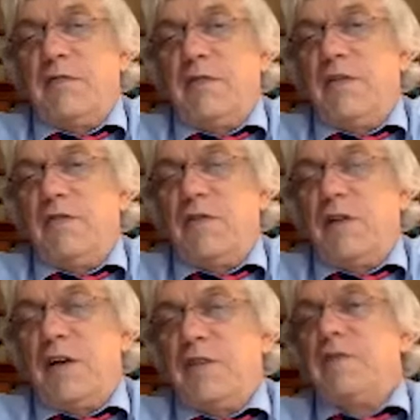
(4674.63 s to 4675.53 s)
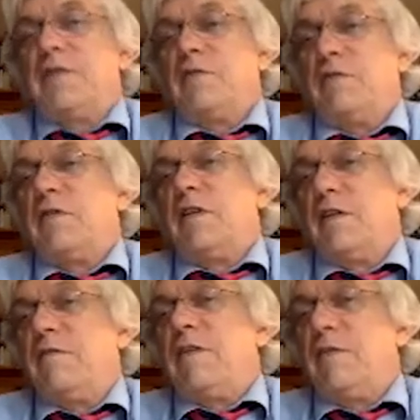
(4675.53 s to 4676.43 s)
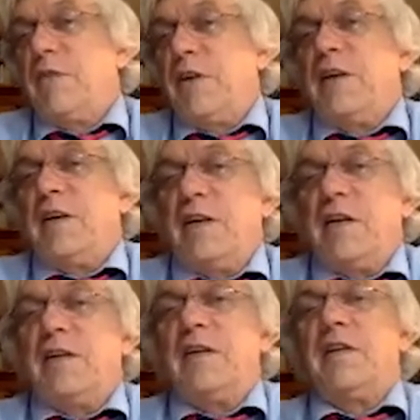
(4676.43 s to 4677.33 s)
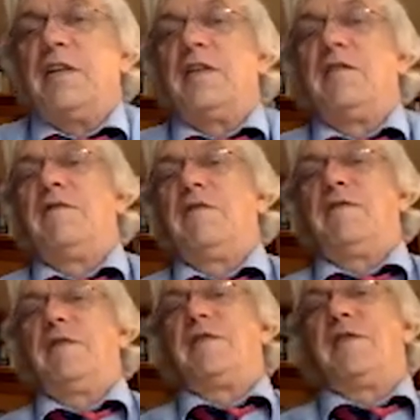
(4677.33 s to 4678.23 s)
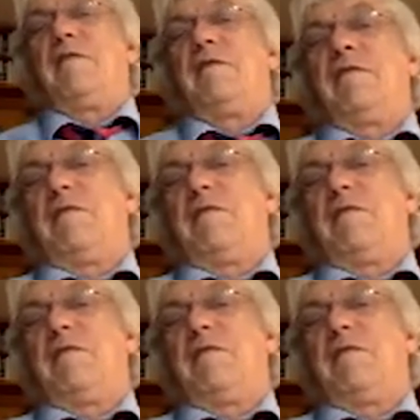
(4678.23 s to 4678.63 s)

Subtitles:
EU countries, or at the very beginning in 1957,